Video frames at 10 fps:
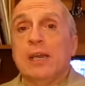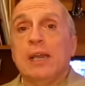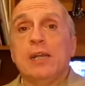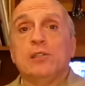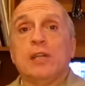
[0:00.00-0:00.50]

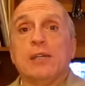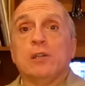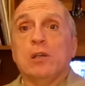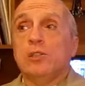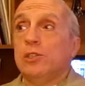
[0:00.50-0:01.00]
he says,
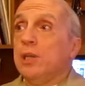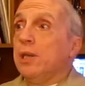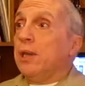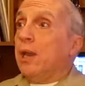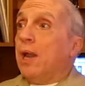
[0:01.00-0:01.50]

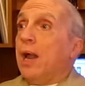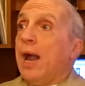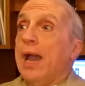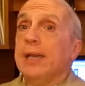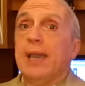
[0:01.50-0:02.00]
gee,
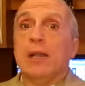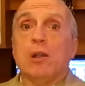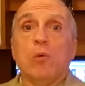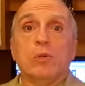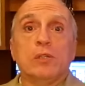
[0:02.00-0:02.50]
I can't
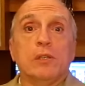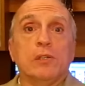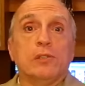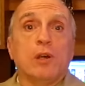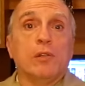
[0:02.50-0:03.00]
go into the
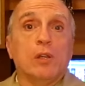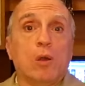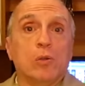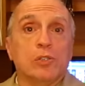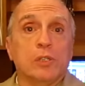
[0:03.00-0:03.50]
Southern
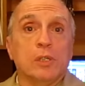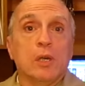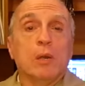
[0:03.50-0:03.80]
Ocean